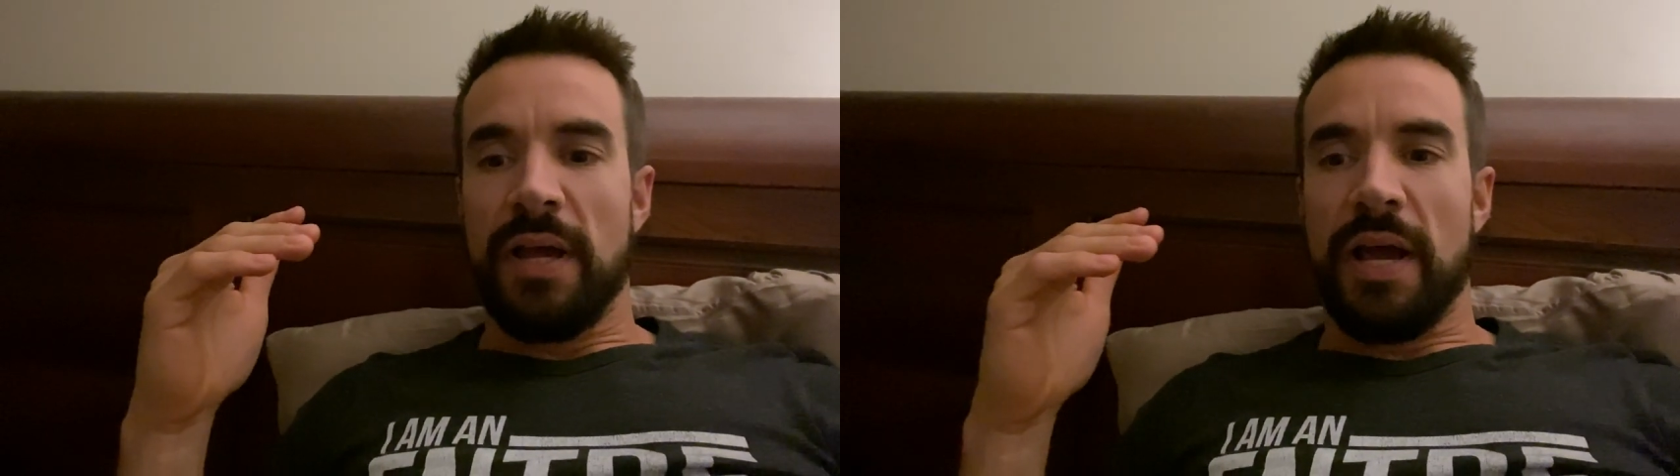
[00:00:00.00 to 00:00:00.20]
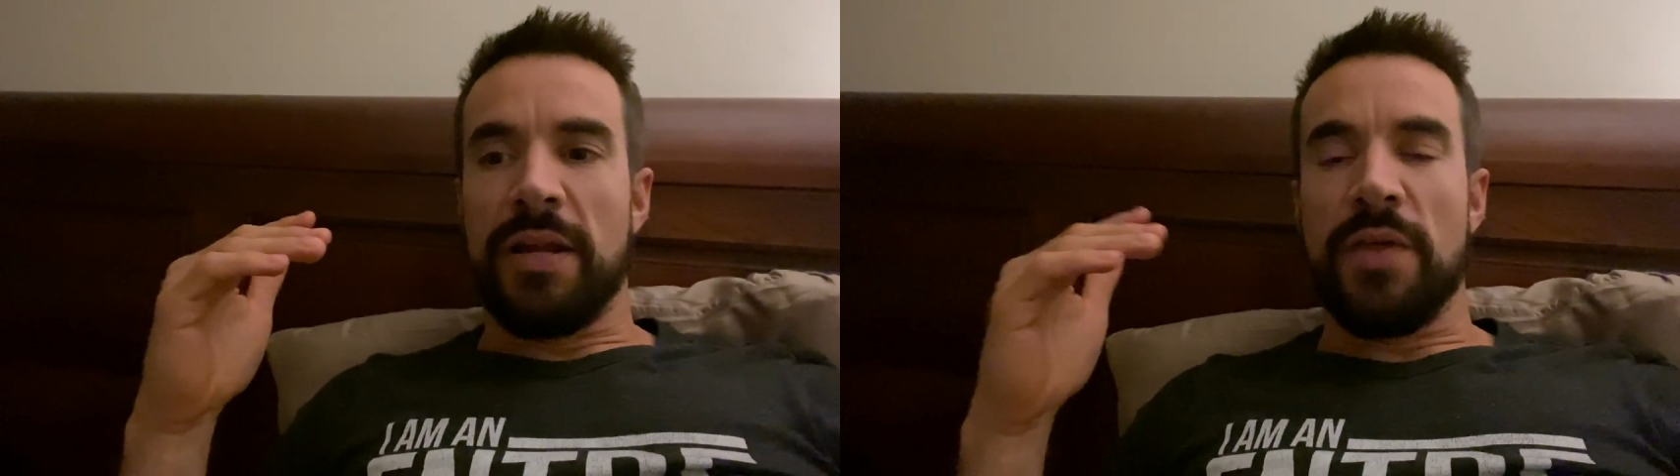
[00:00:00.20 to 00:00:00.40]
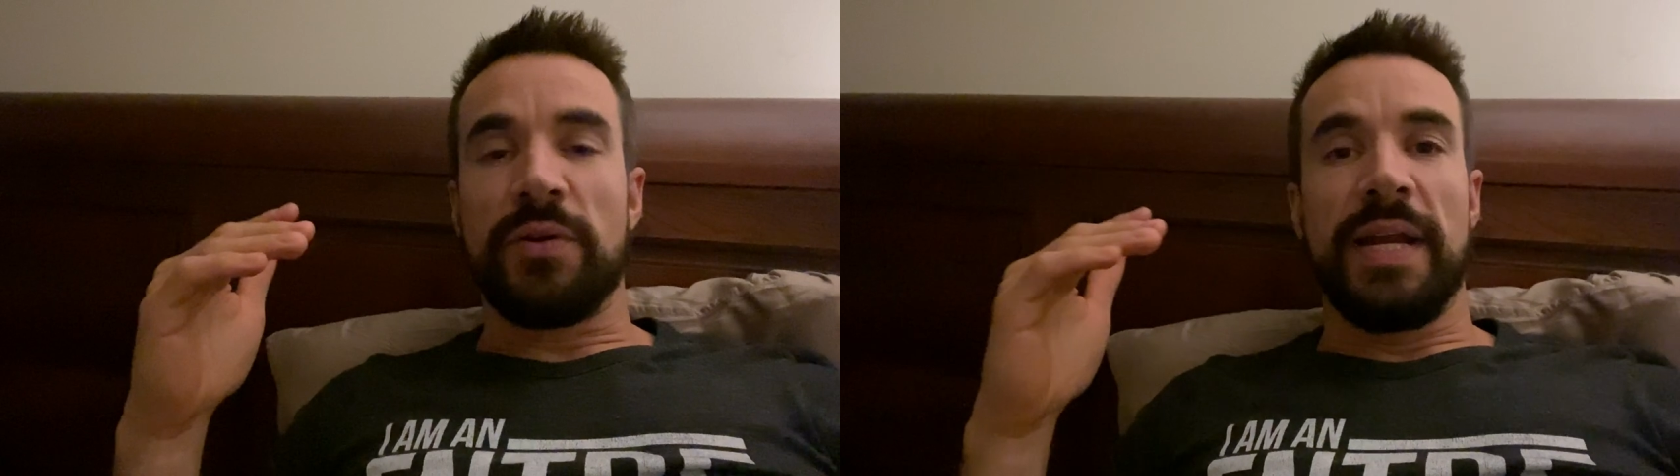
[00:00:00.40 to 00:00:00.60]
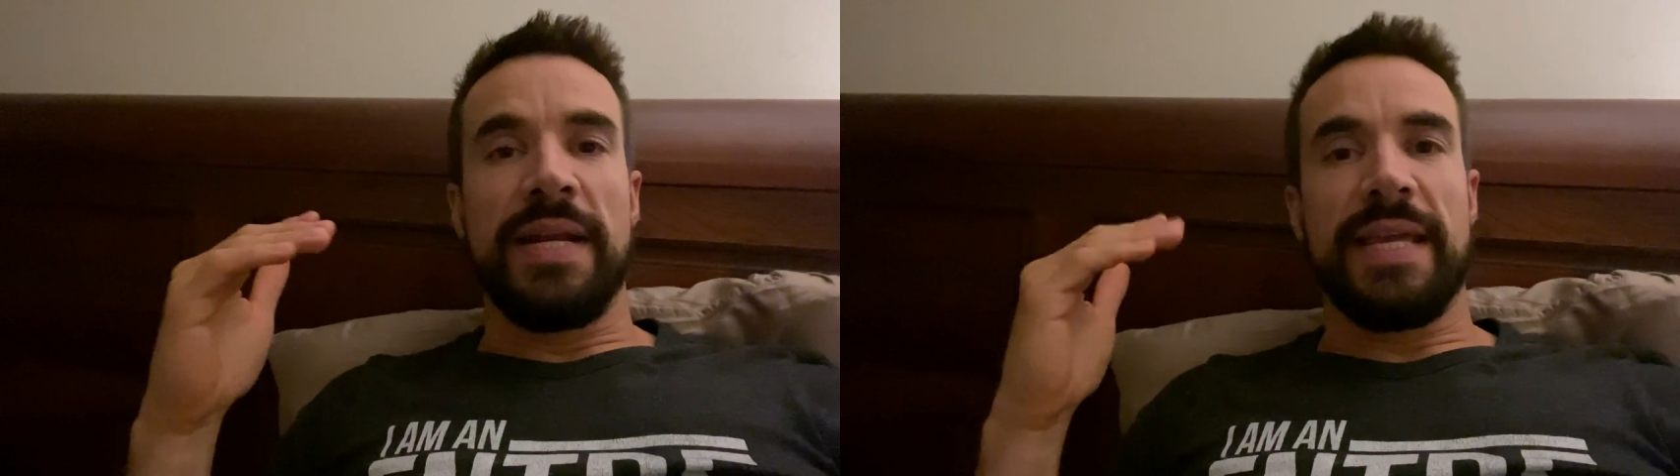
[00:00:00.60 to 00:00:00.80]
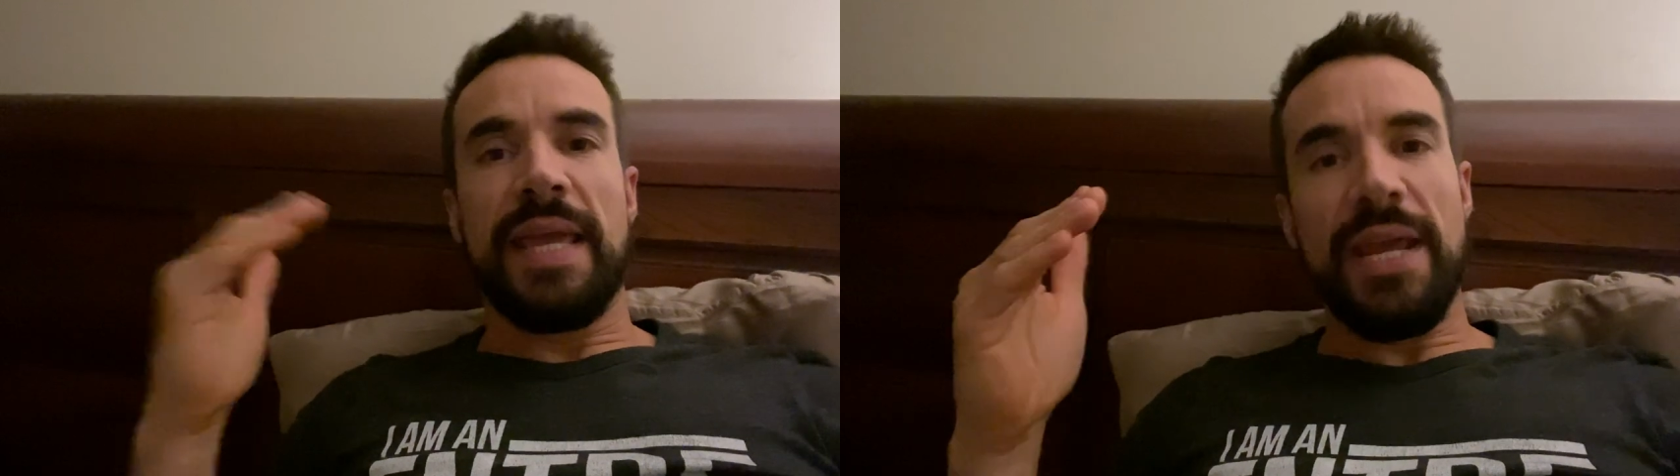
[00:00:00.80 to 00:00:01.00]
another
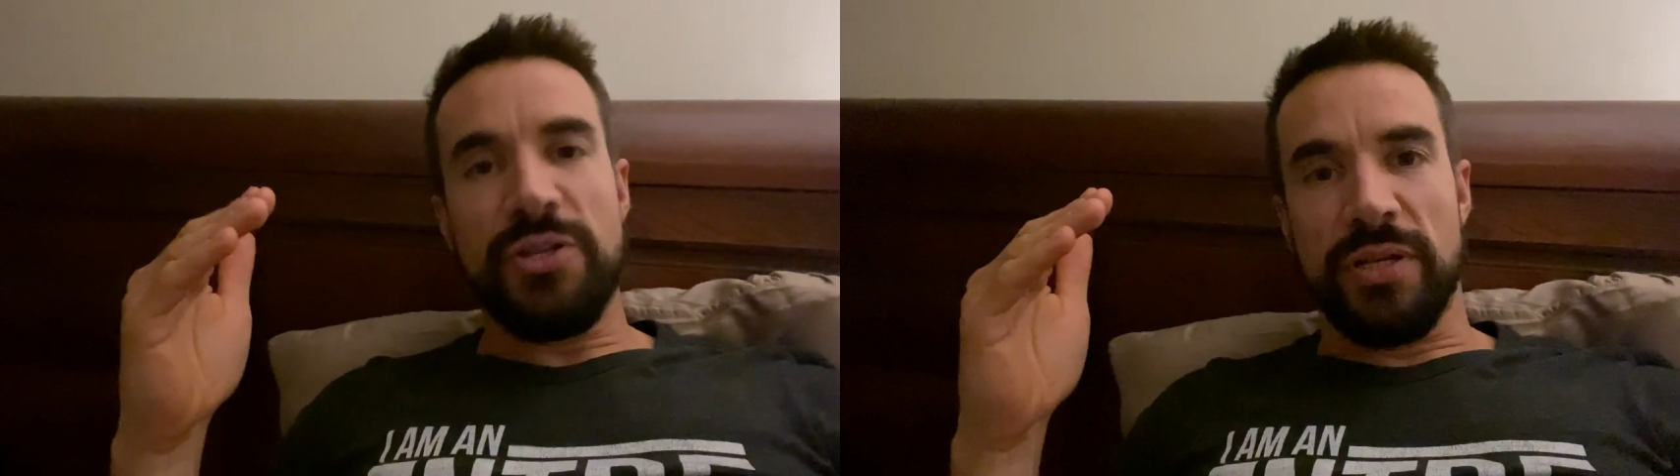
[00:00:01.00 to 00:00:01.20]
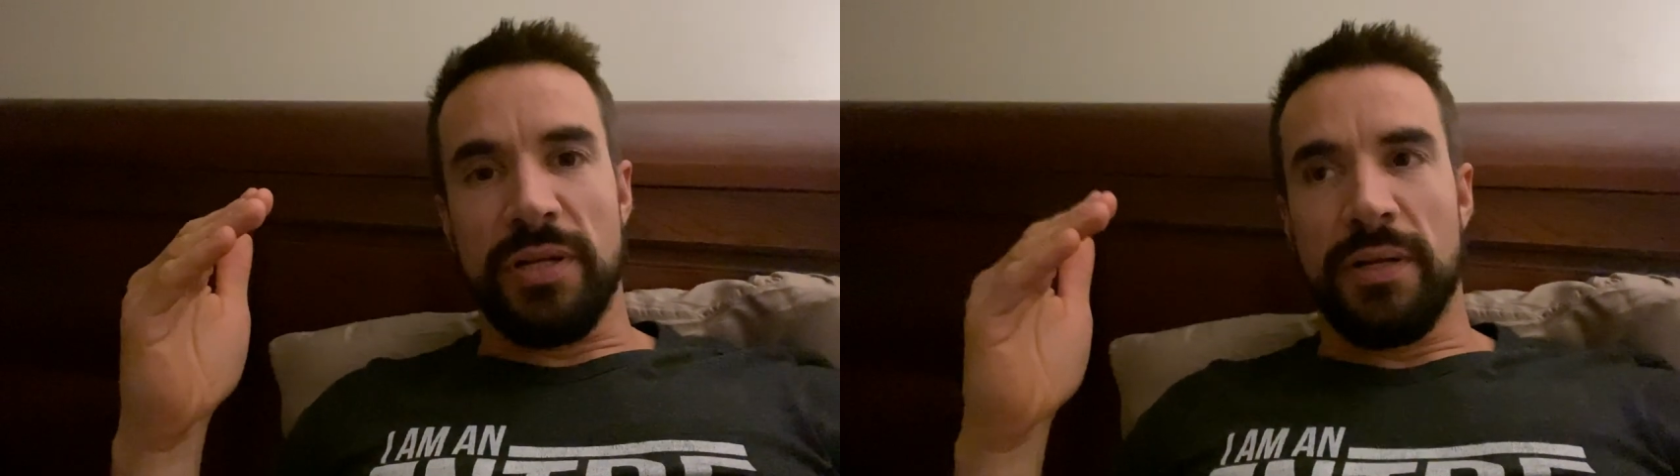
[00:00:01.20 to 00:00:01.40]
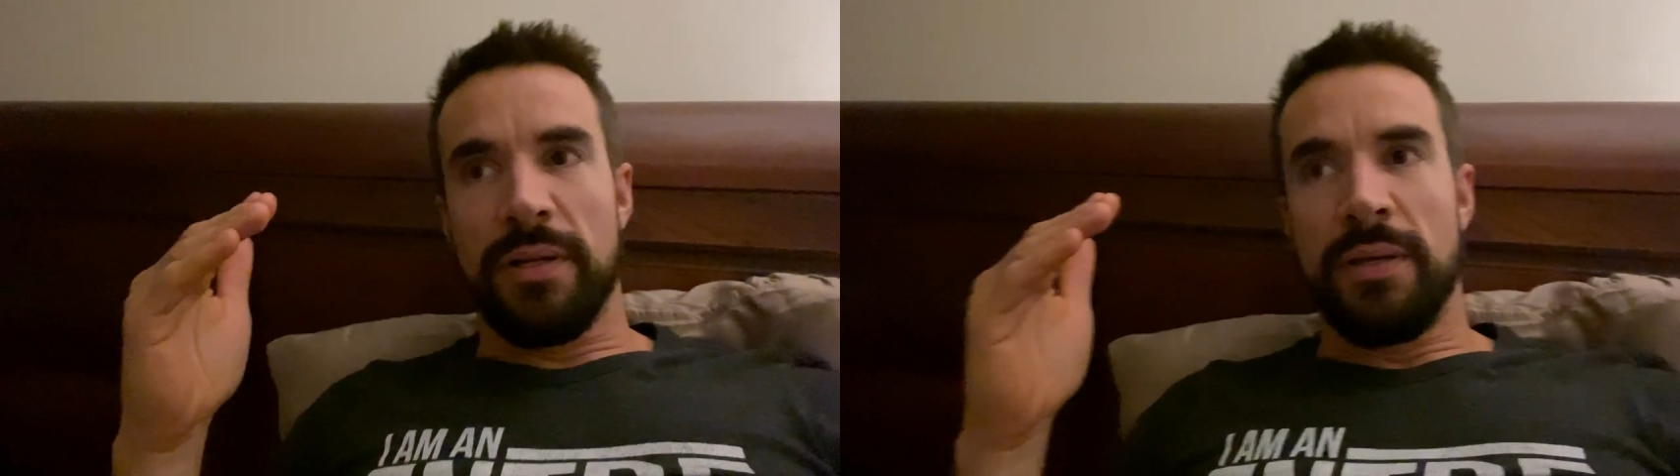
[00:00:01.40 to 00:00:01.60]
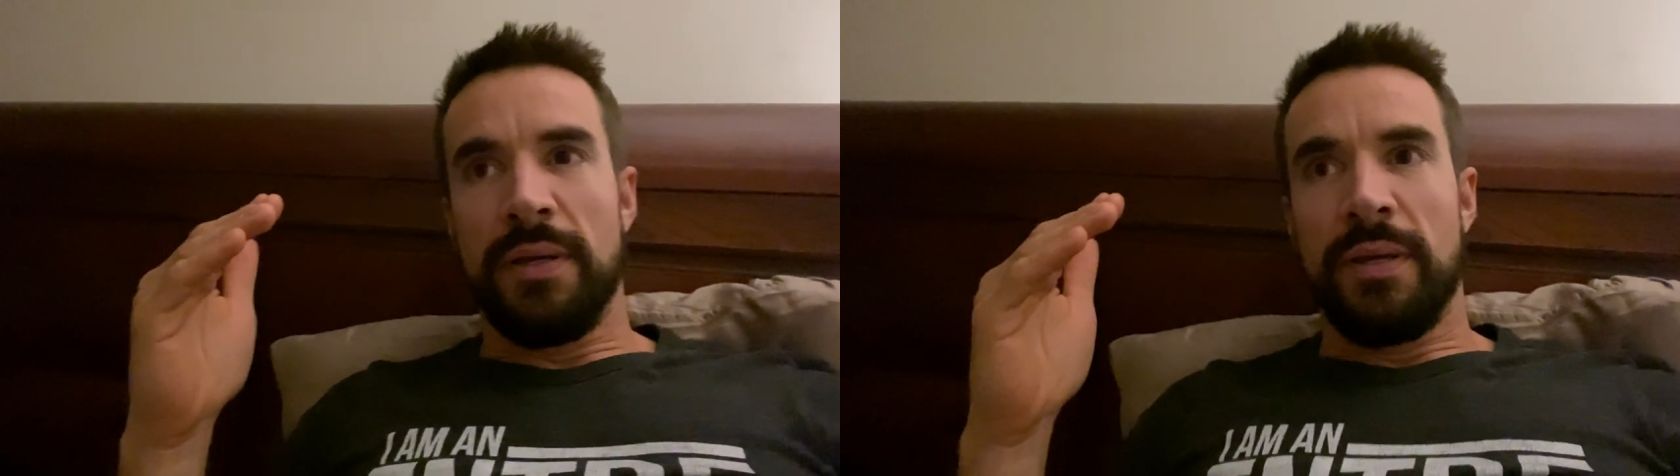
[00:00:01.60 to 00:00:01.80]
indication